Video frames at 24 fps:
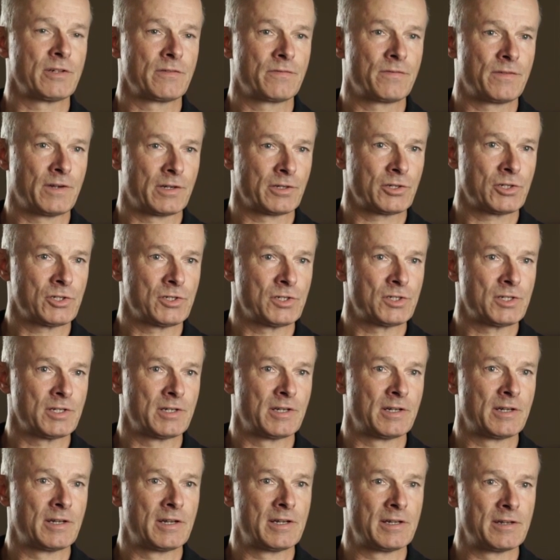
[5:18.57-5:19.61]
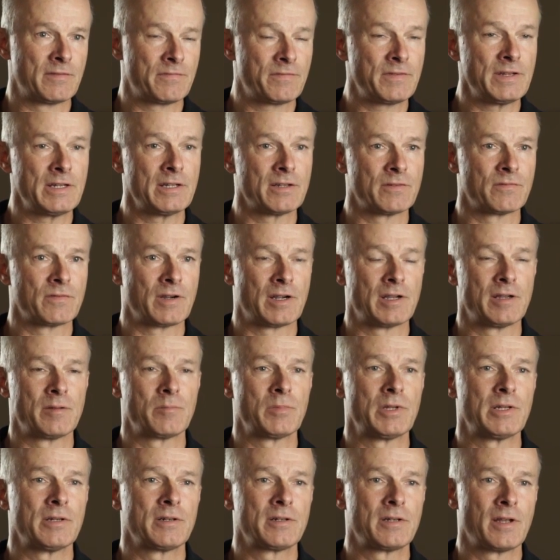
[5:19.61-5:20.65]
functions in an NFV
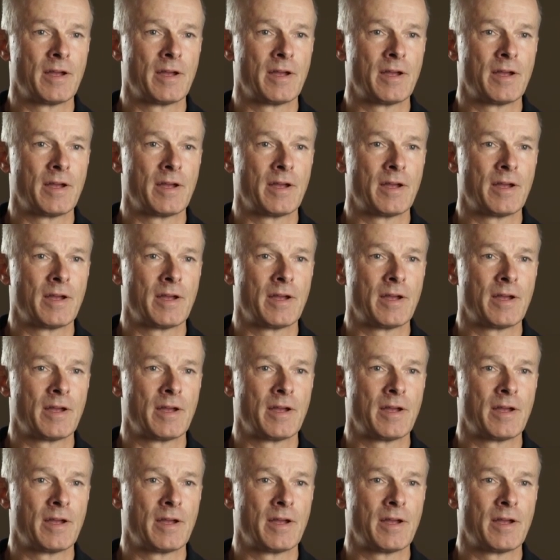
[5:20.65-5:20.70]
environment.